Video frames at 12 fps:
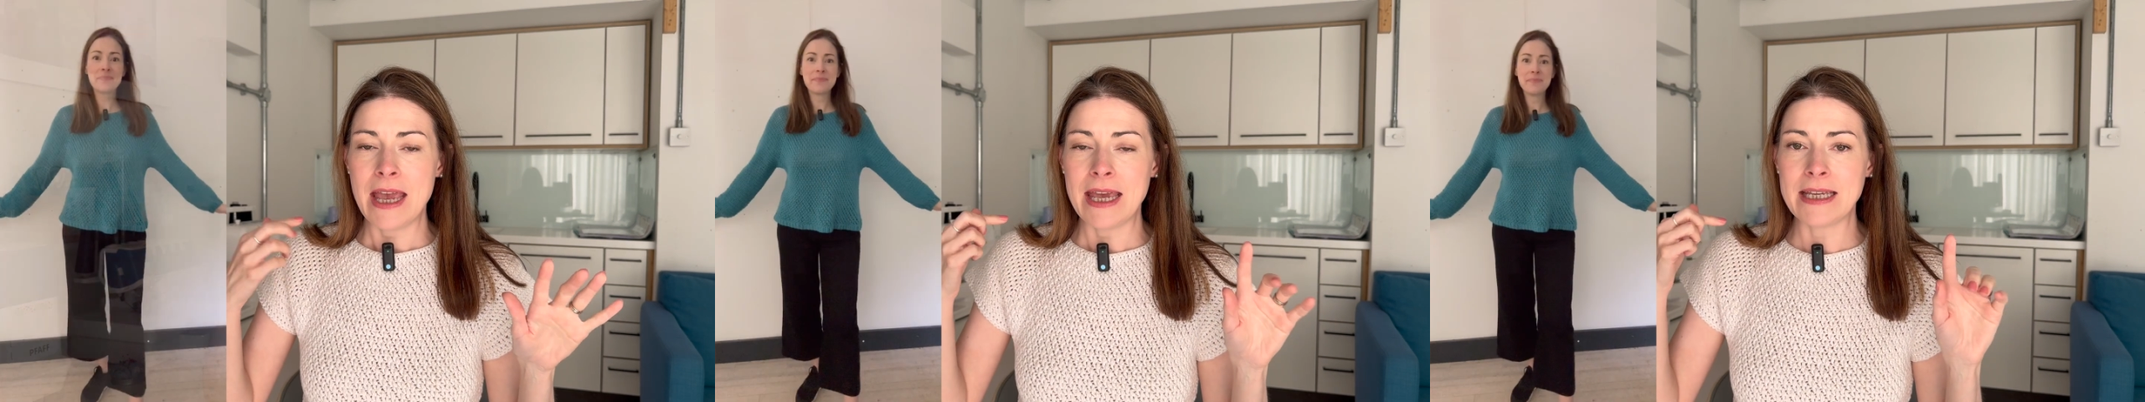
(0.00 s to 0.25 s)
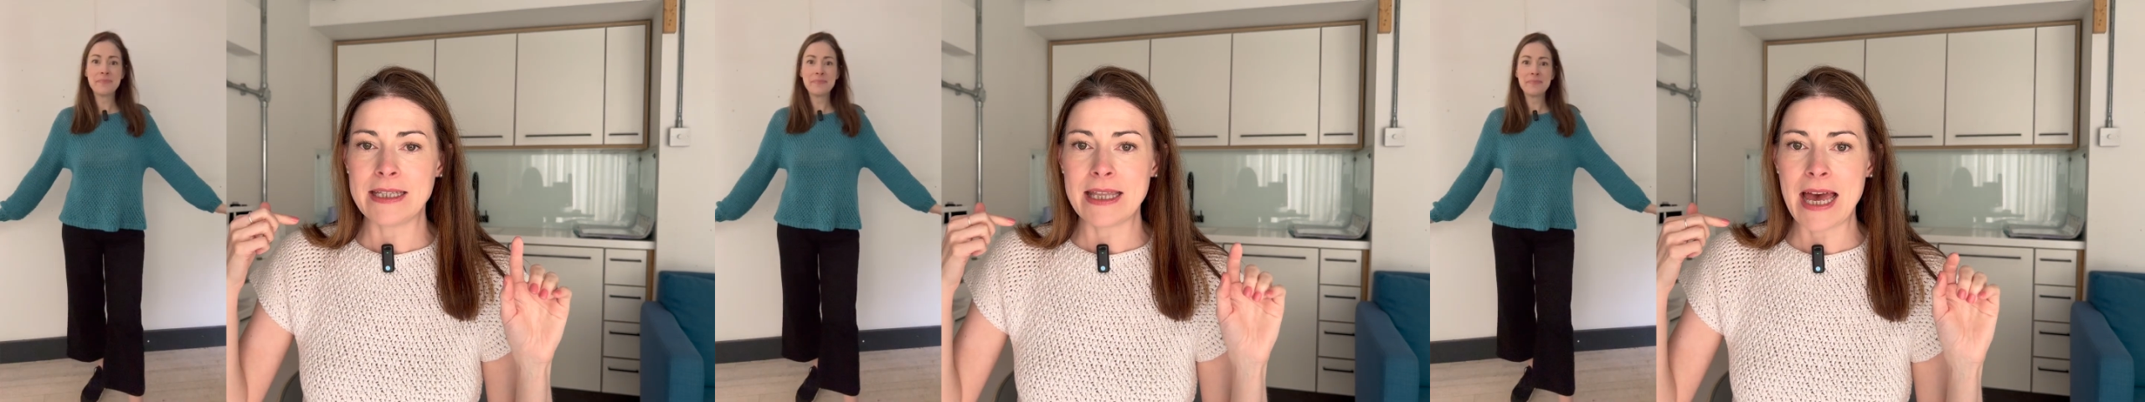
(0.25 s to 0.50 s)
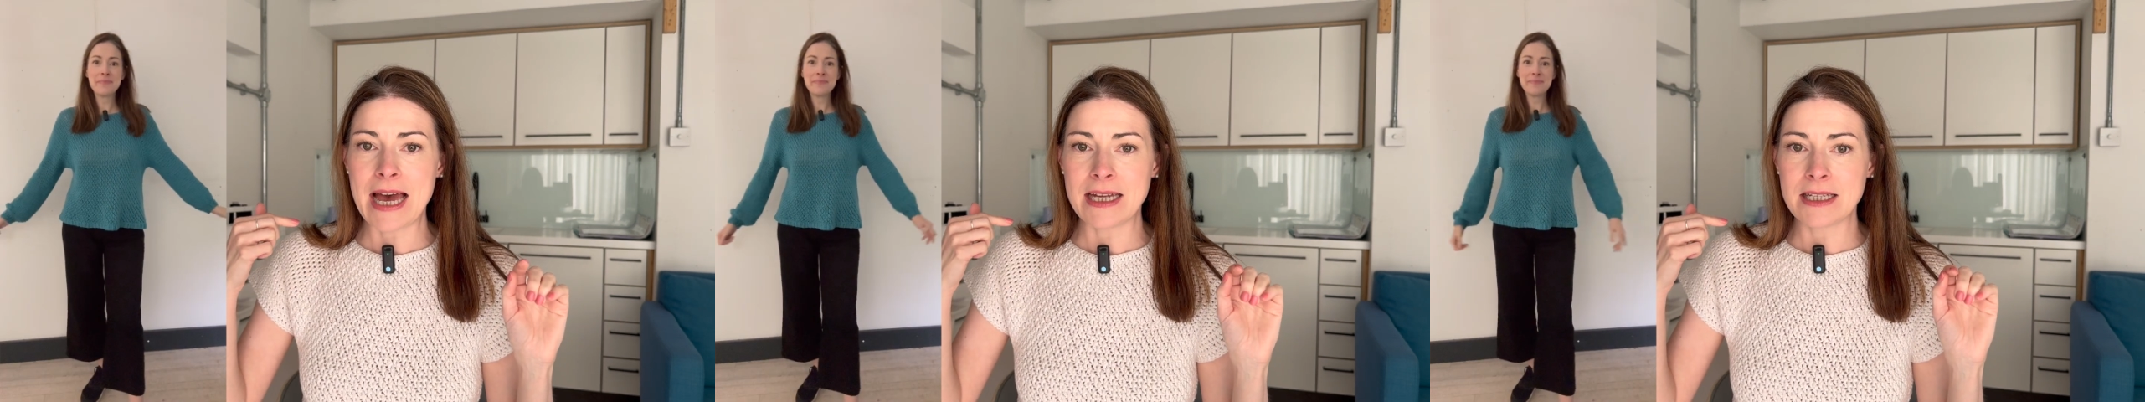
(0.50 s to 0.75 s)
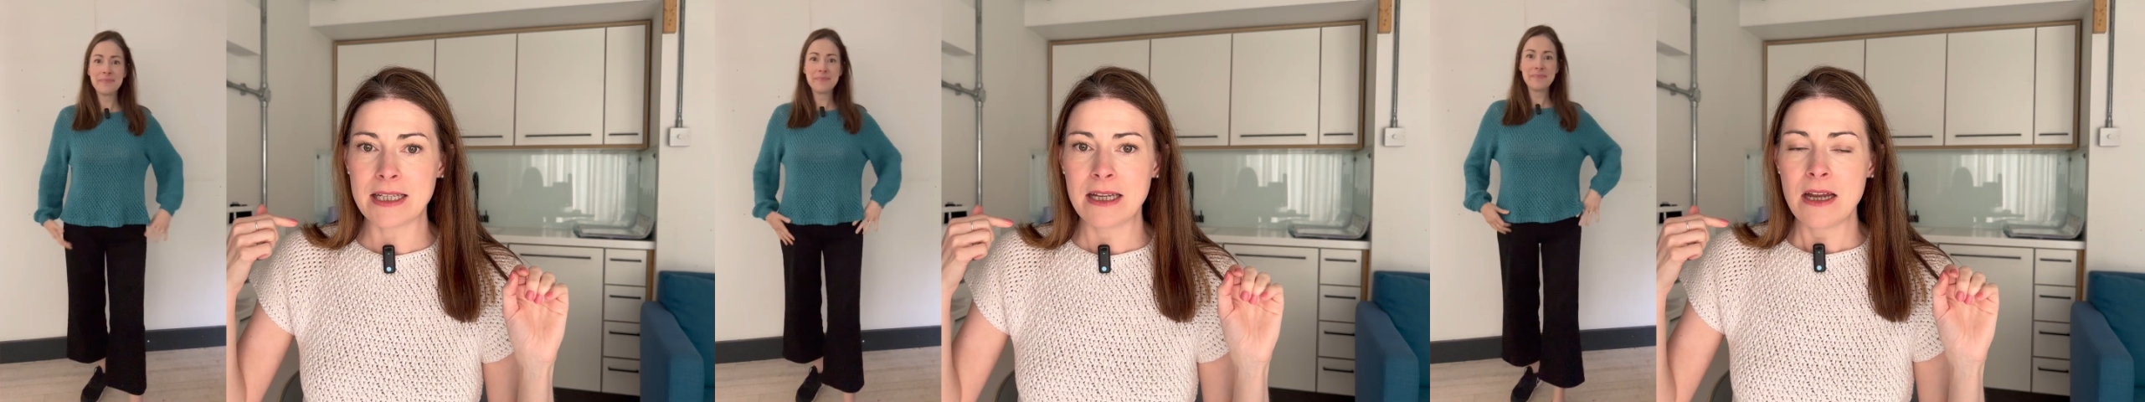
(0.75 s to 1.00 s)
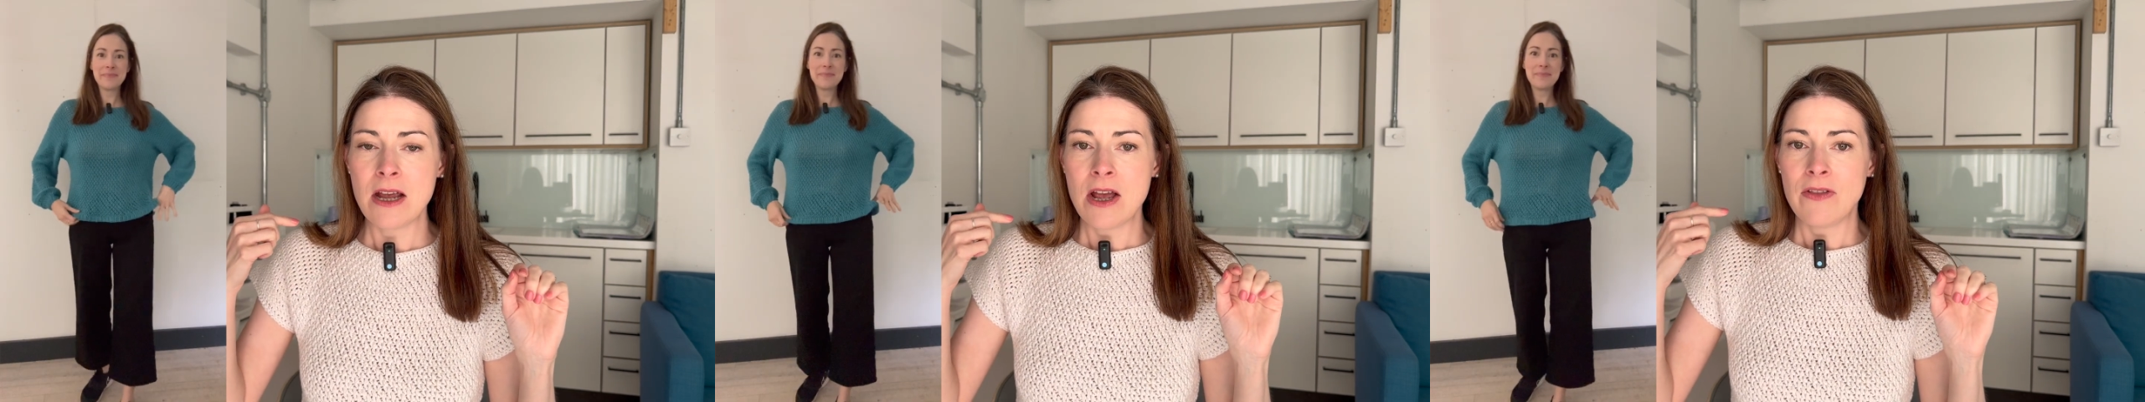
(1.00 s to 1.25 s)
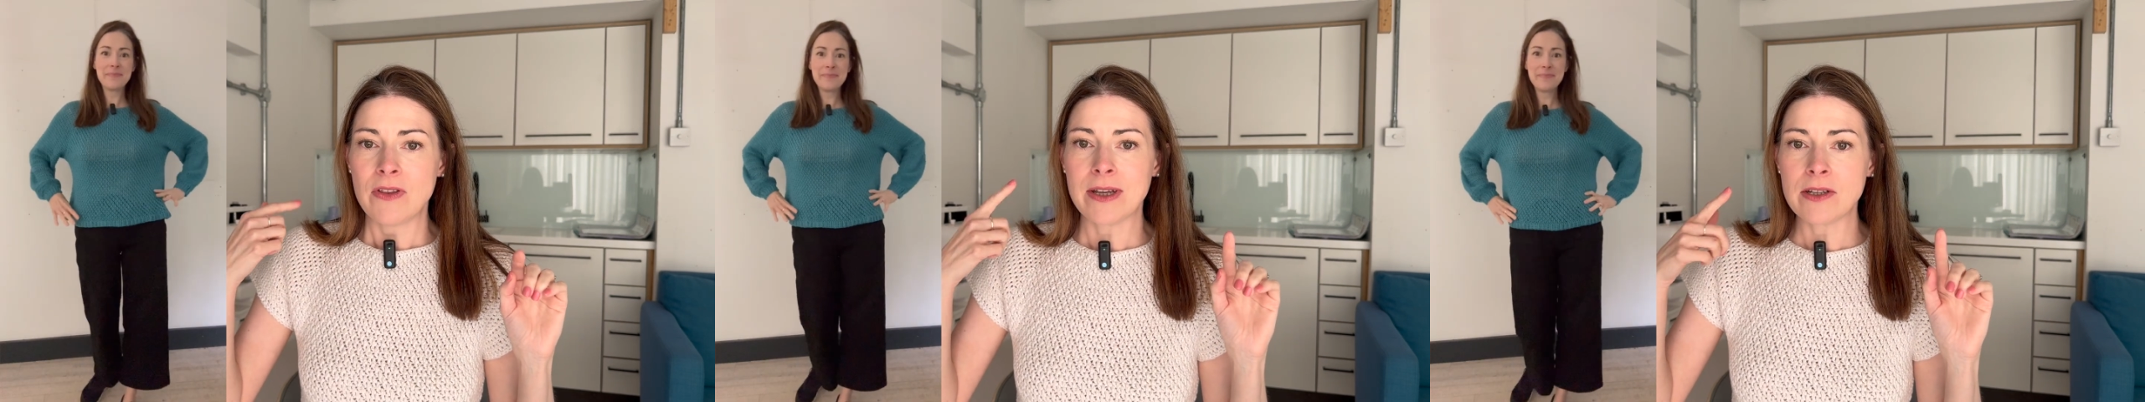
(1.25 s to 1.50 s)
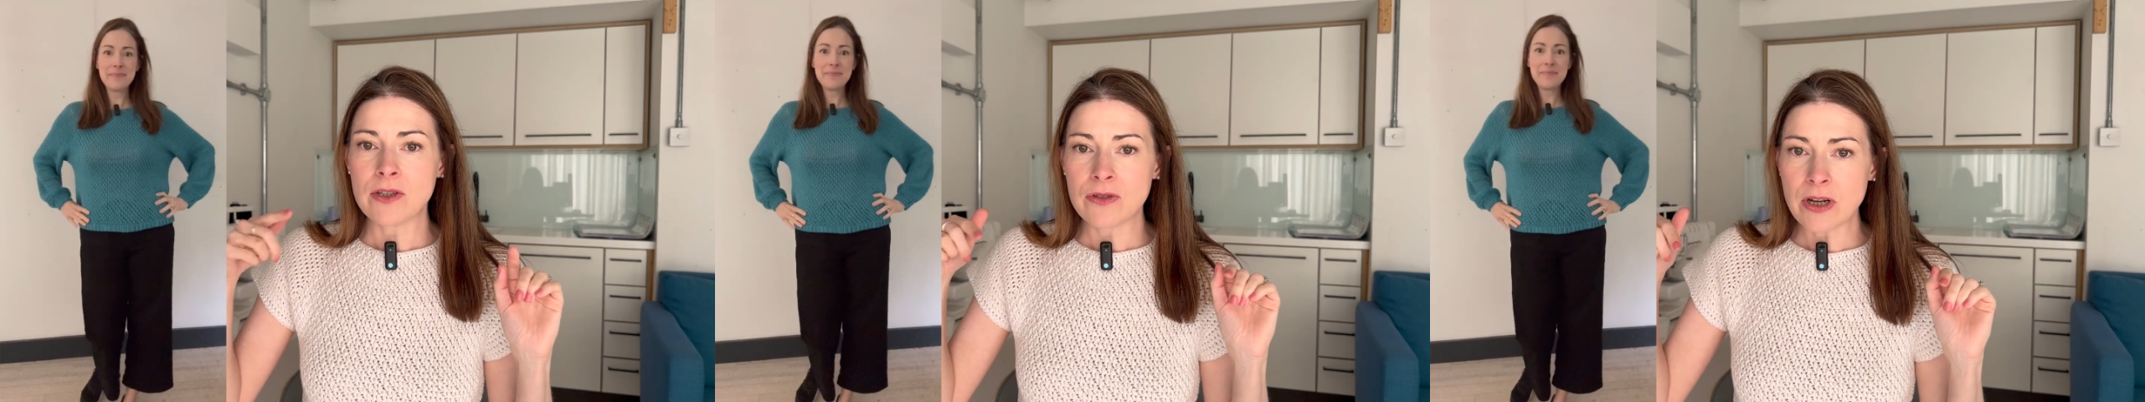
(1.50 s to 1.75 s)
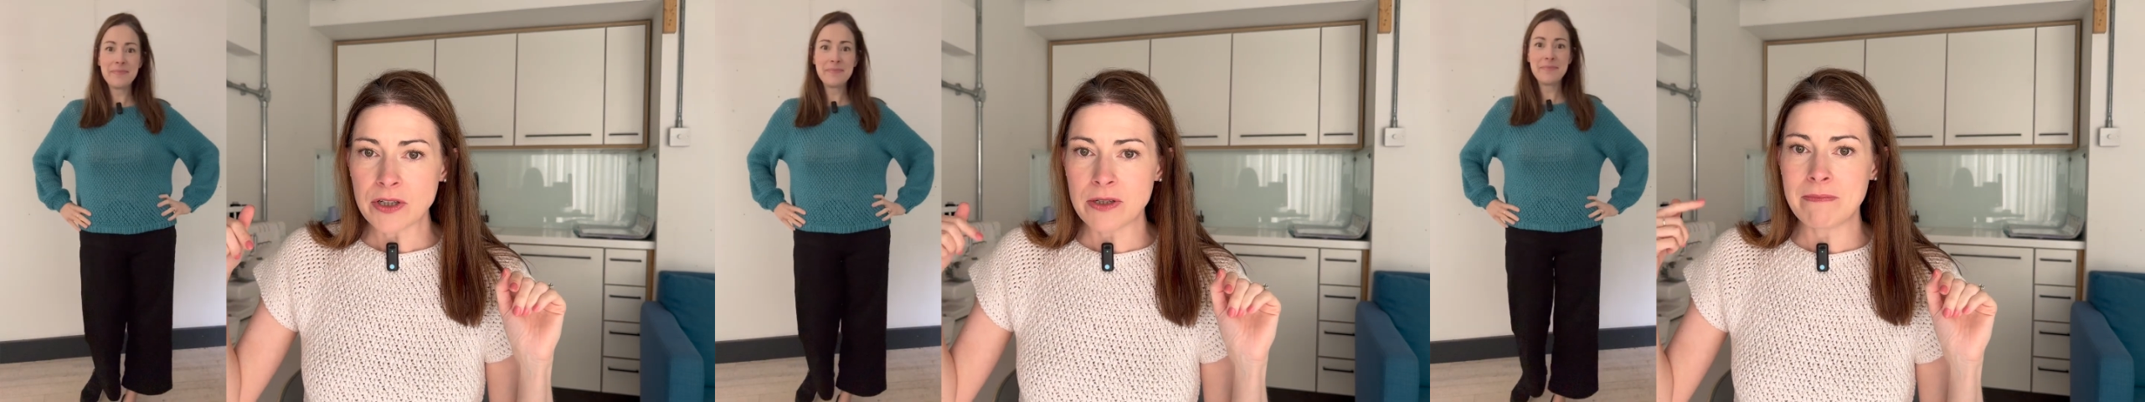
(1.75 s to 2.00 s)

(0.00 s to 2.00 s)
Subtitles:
is that the construction